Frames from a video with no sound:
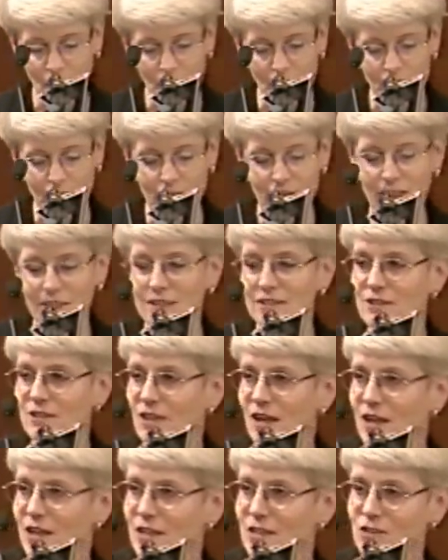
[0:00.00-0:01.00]
art and
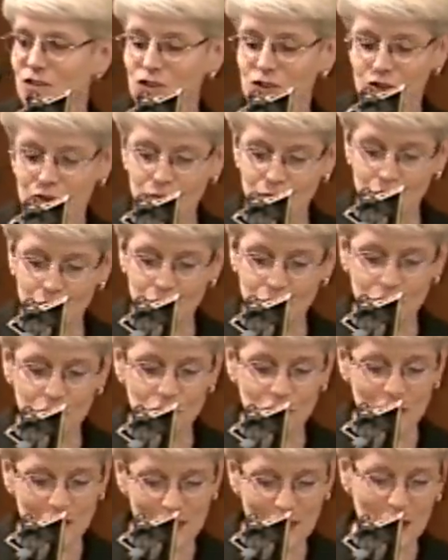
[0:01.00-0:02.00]
science
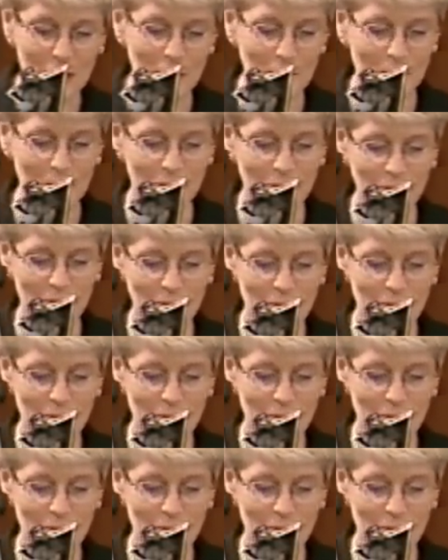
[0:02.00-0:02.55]
converge in him.